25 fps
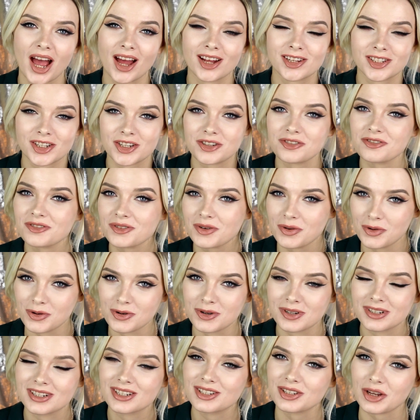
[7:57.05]
and of
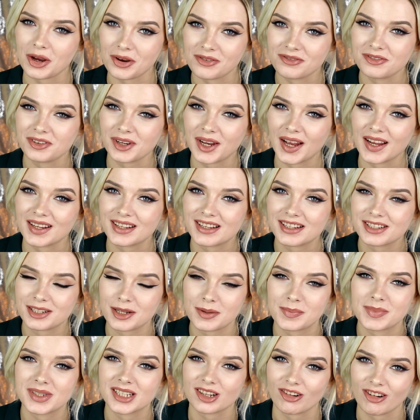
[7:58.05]
course don't forget to
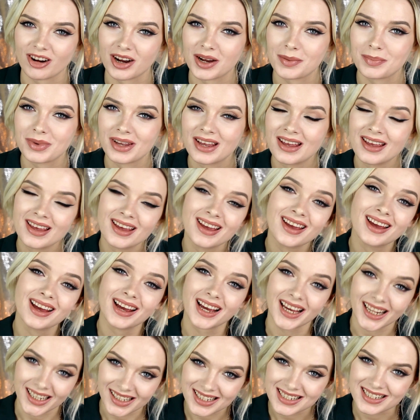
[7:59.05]
subscribe.
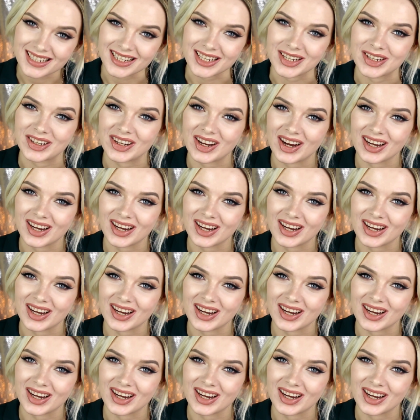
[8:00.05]
And I'll see you